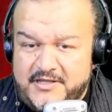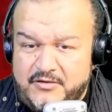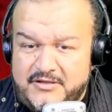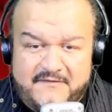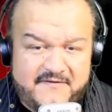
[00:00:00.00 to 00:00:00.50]

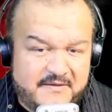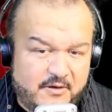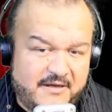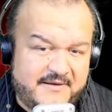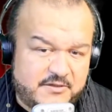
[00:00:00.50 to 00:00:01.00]
And he
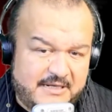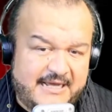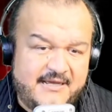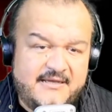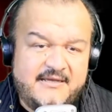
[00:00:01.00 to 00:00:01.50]
stated
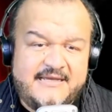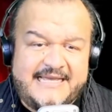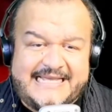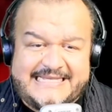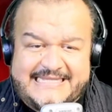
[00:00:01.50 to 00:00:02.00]
that
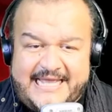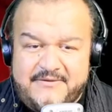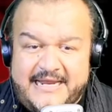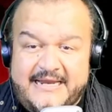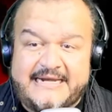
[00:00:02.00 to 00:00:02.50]
Venezuela
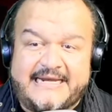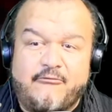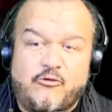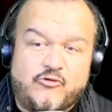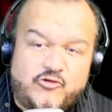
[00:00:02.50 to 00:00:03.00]
is in a
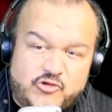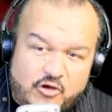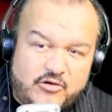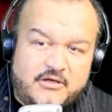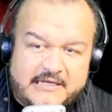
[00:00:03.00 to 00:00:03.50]
so-called
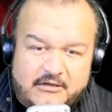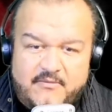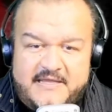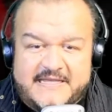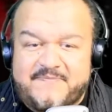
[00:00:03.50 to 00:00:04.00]

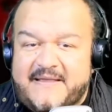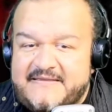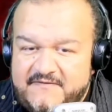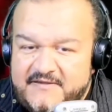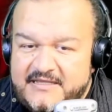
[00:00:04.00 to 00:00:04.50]
peaceful
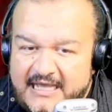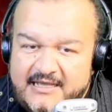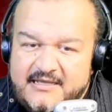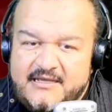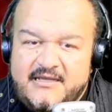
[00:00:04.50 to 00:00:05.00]
revolution,
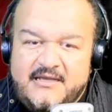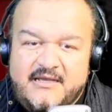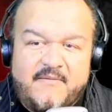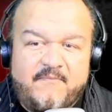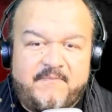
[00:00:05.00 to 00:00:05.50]
but
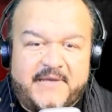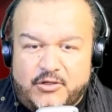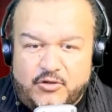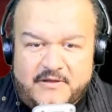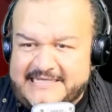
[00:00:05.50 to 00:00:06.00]
not
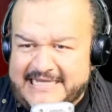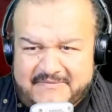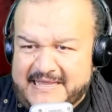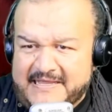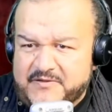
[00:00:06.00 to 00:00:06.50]
unarmed,
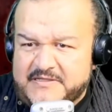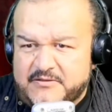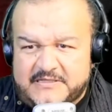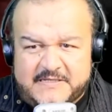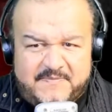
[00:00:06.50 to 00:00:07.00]
where it
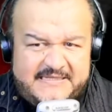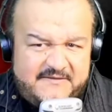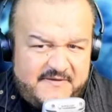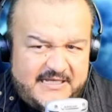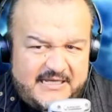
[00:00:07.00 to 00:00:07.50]
is indeed
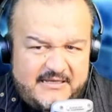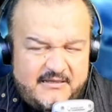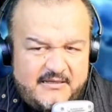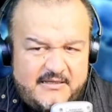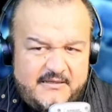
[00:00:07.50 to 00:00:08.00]
peaceful
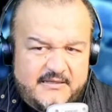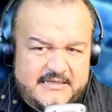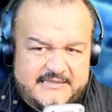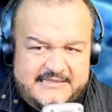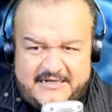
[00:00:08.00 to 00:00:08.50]
and armed.